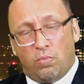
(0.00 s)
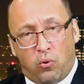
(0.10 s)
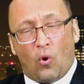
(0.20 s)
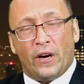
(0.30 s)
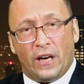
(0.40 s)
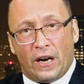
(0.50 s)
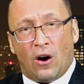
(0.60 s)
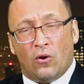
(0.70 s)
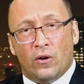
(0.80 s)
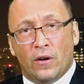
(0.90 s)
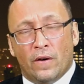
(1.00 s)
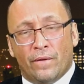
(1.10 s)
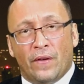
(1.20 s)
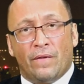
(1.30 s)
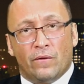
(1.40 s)
pointed out
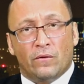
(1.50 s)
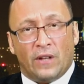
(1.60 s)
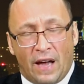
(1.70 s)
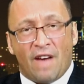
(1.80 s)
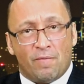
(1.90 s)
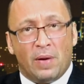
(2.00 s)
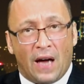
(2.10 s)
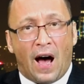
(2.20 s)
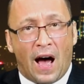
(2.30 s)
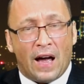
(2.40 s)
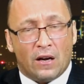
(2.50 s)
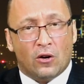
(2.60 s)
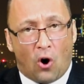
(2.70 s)
that the FBI,